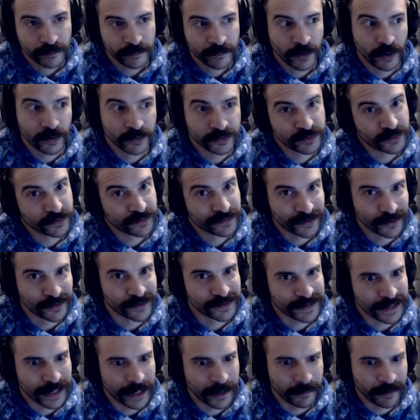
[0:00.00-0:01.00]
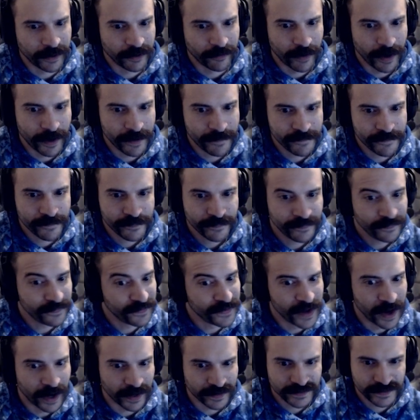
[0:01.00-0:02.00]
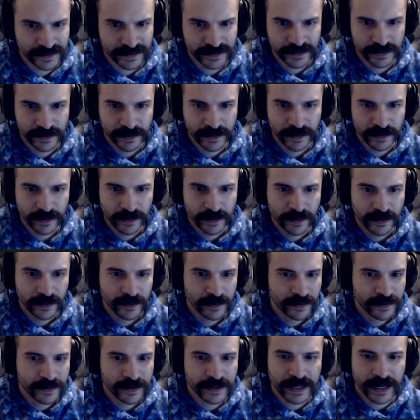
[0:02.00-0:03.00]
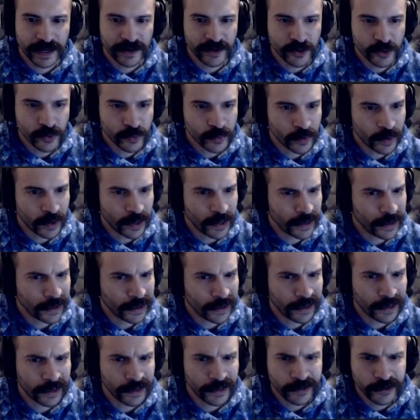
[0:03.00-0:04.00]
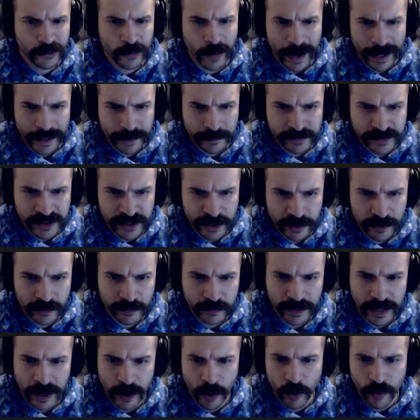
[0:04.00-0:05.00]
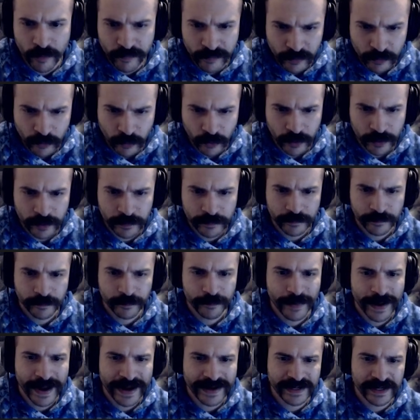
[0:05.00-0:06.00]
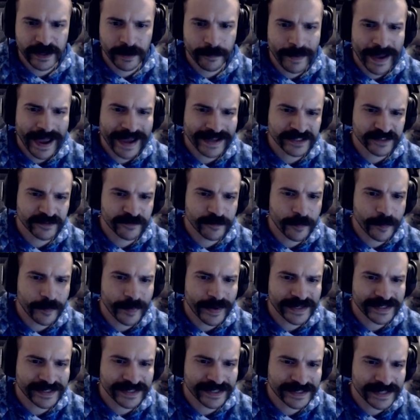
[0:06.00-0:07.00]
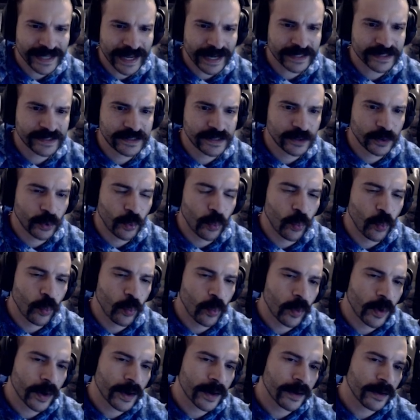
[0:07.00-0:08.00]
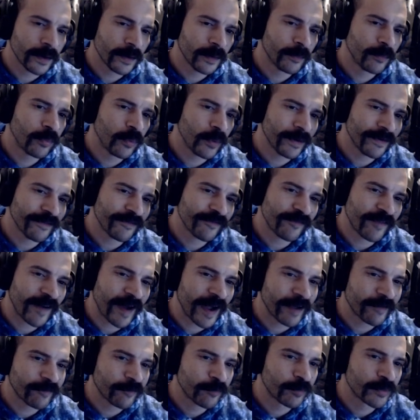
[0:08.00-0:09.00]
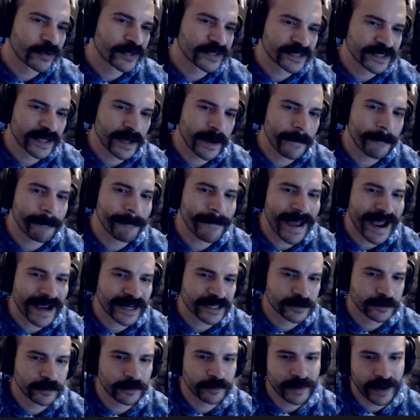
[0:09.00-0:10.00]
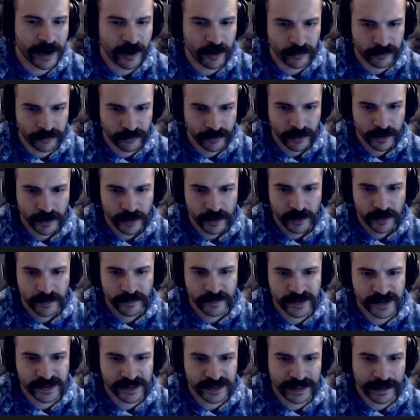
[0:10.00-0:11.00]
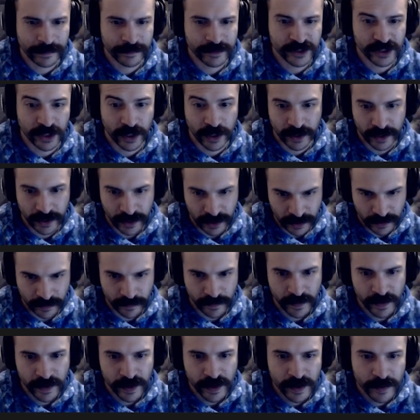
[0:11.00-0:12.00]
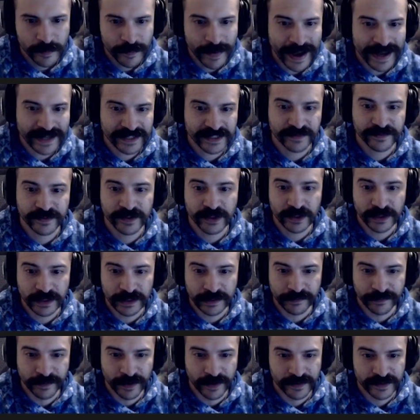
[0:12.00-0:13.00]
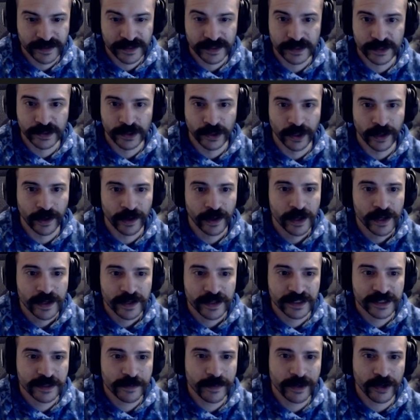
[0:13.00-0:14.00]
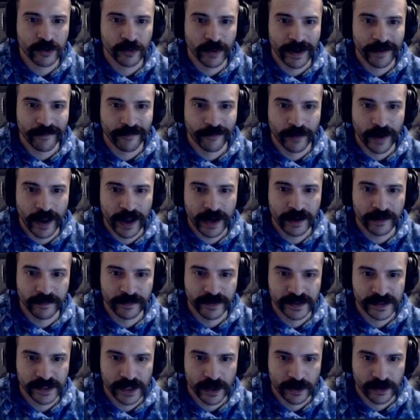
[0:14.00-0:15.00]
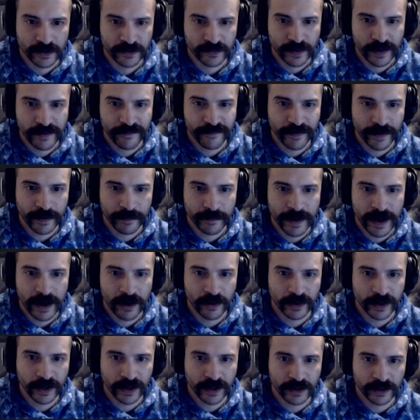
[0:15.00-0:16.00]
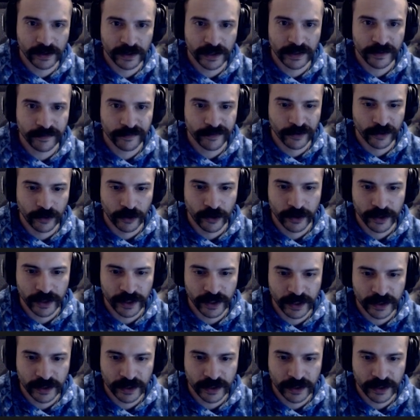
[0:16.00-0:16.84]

also, so does the enemy, right? Nuts. You got new items here. We got Overlord. Passive basic attacks deal 1.5% maximum health physical damage on hit. passive cleave. Now, this is good. This would be great for any of these characters, right? Feng Mao get cleave, Kalari get